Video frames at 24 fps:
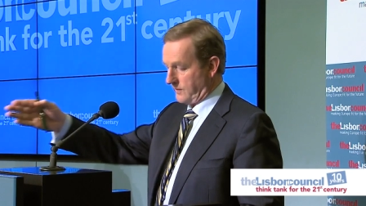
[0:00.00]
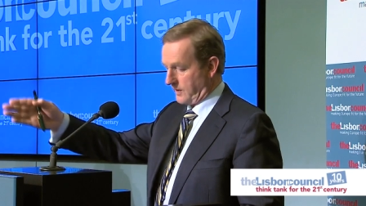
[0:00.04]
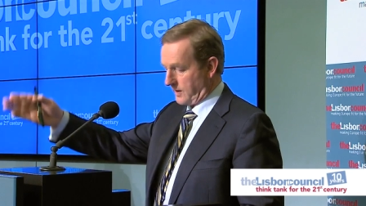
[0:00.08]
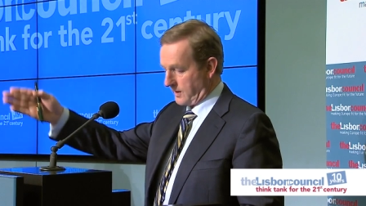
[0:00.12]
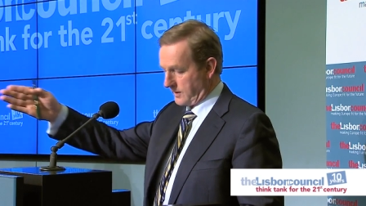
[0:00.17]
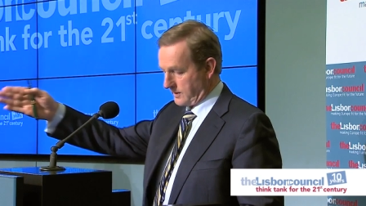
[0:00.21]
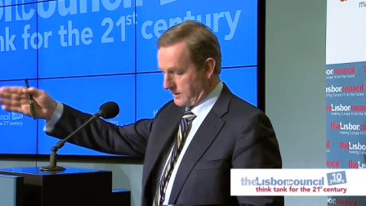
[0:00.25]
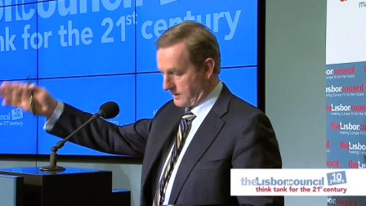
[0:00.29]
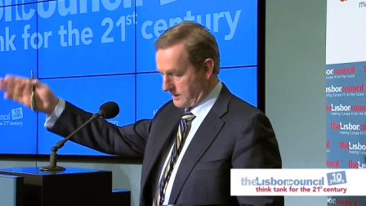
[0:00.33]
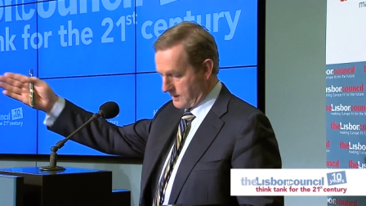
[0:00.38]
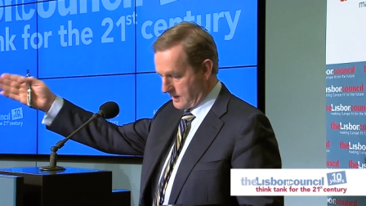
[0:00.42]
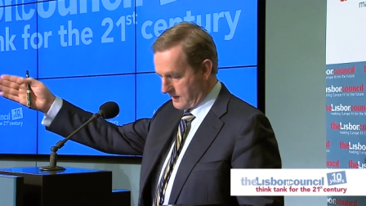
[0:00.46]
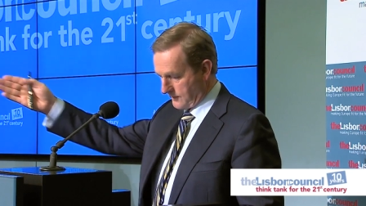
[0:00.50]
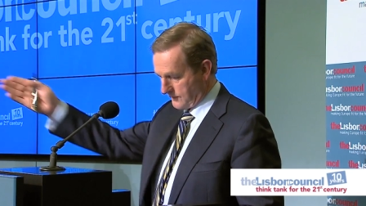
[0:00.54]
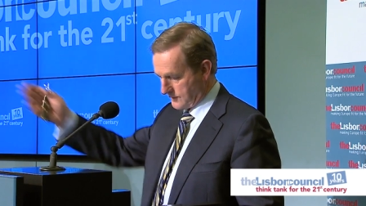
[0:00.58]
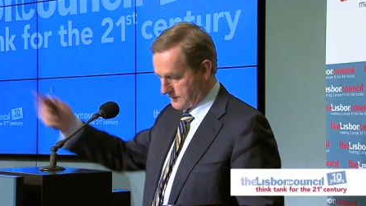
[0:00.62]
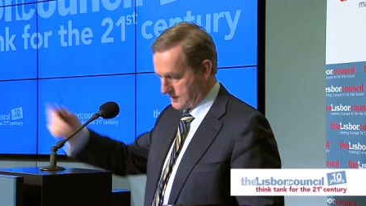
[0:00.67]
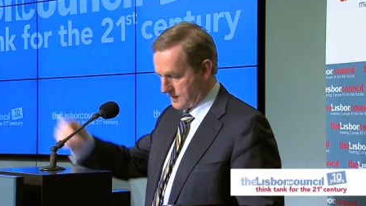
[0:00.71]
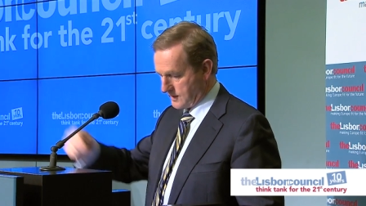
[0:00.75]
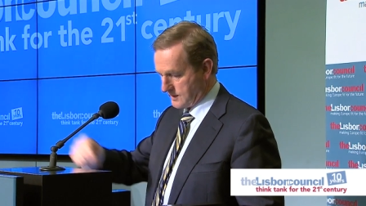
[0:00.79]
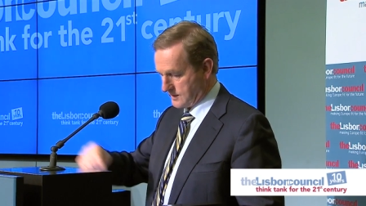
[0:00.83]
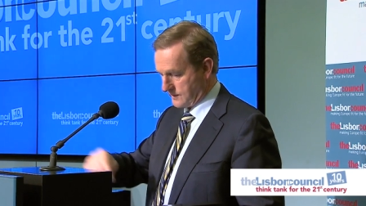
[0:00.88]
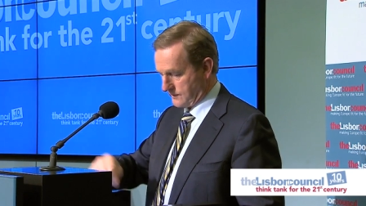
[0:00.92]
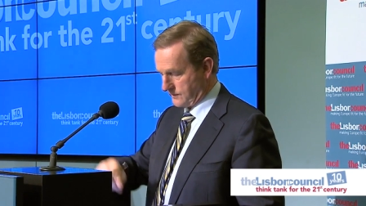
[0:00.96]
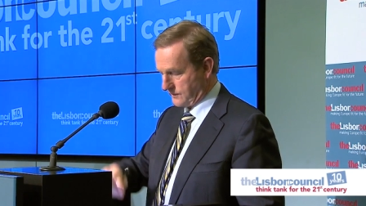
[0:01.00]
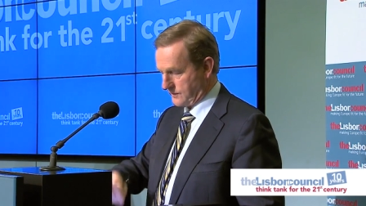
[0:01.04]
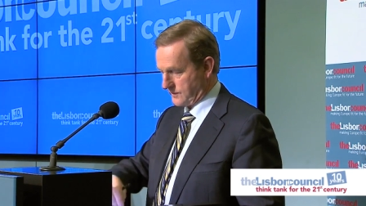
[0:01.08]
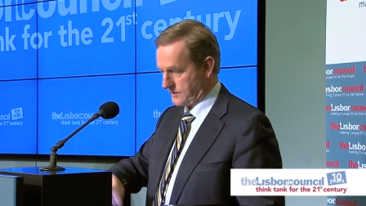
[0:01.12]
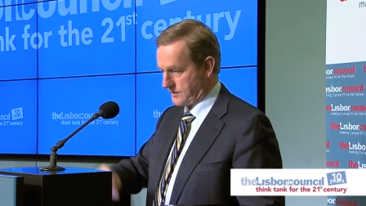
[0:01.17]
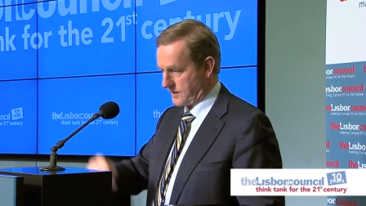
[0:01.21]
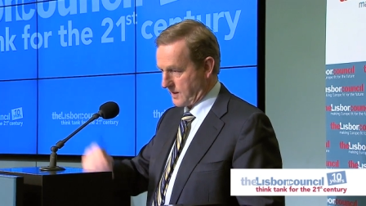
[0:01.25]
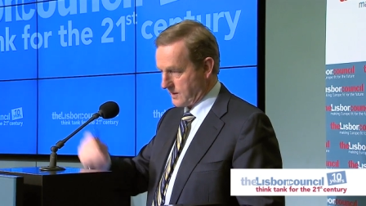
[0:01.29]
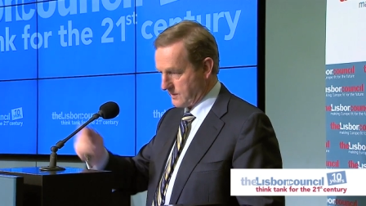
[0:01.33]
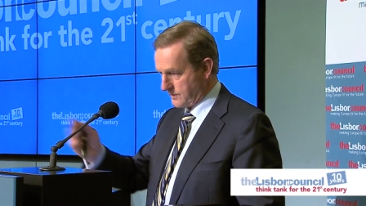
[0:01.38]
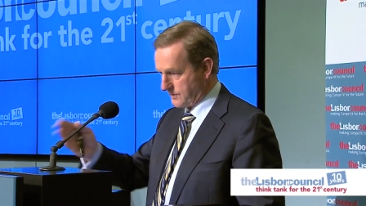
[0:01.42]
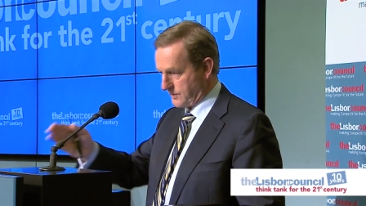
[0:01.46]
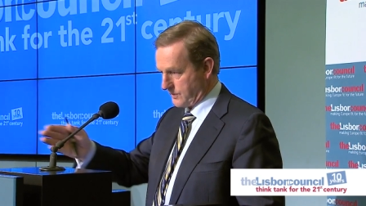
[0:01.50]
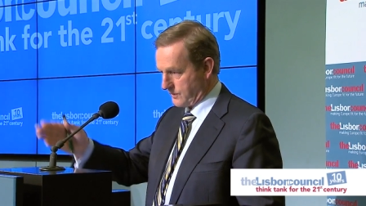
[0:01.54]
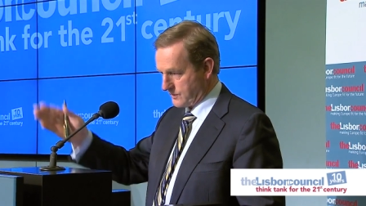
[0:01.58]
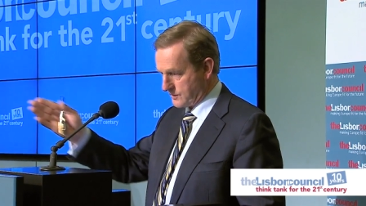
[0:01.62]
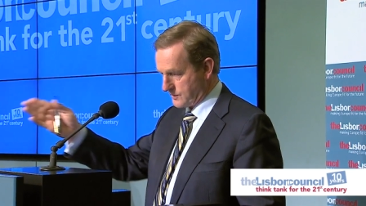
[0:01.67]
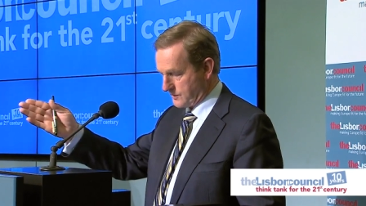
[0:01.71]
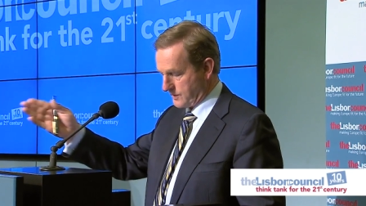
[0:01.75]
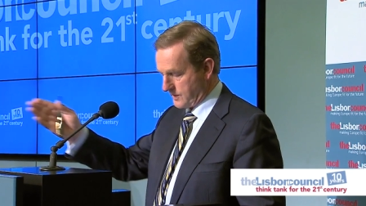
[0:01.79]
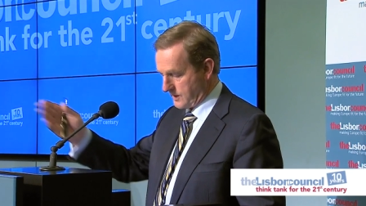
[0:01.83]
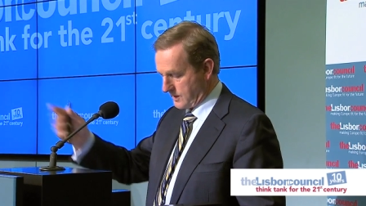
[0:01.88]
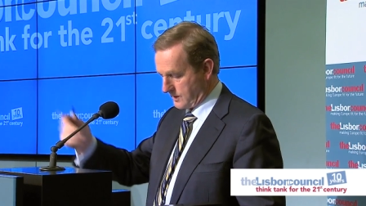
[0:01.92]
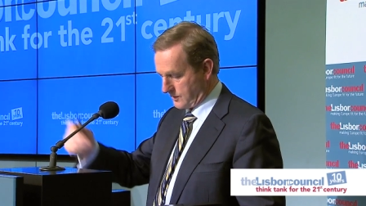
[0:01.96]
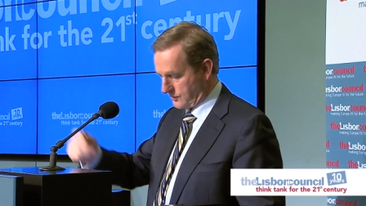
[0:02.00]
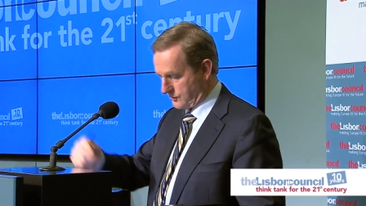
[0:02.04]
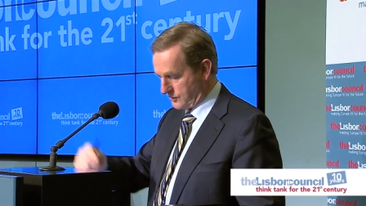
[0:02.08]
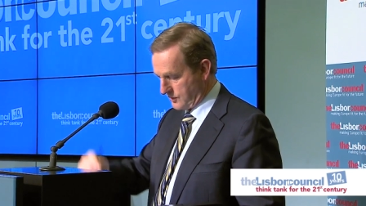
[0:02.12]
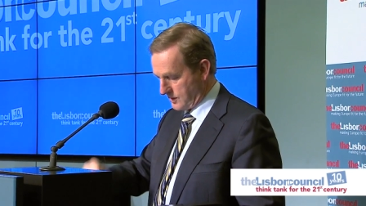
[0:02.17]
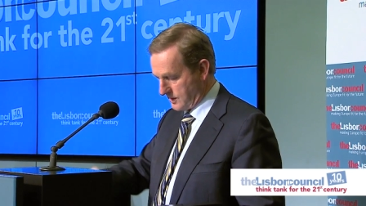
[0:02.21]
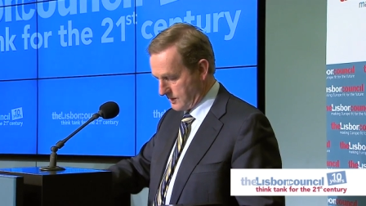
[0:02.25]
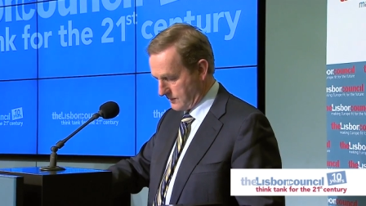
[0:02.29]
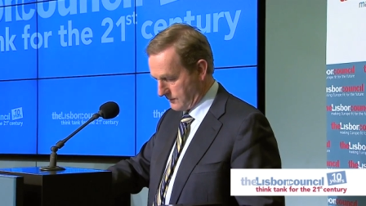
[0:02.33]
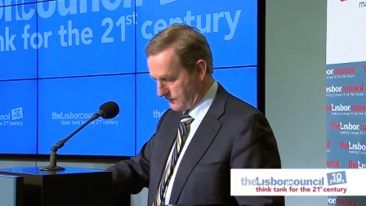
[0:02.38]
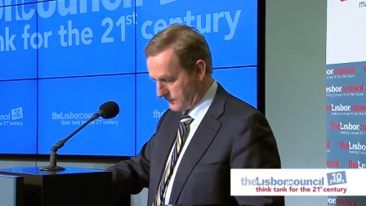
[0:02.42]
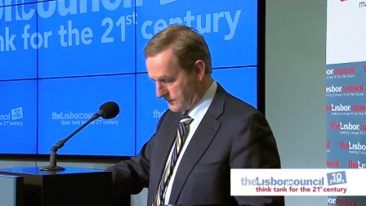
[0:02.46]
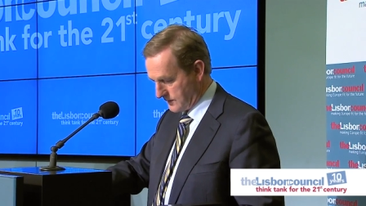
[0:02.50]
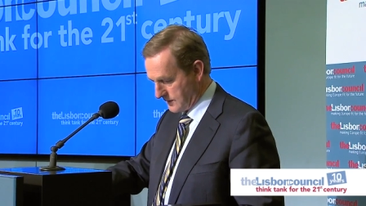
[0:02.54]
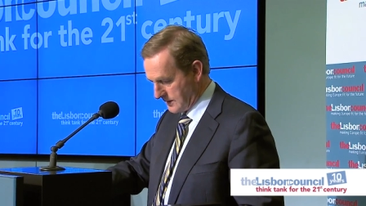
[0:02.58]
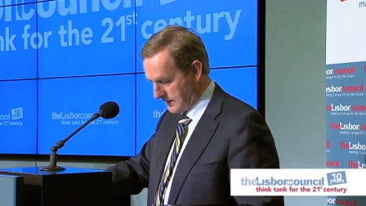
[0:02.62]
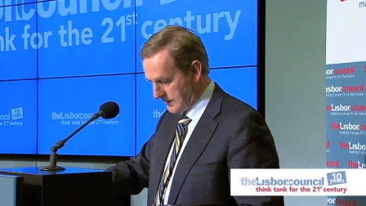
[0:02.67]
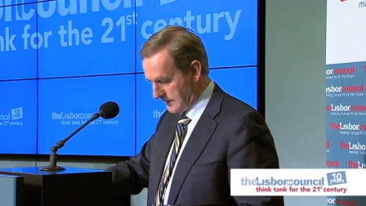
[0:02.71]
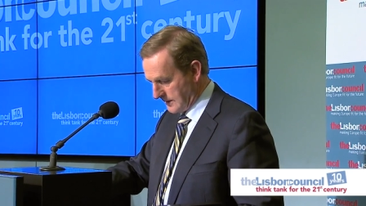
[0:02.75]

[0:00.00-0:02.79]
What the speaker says: on and have a sense of signposts being achieved.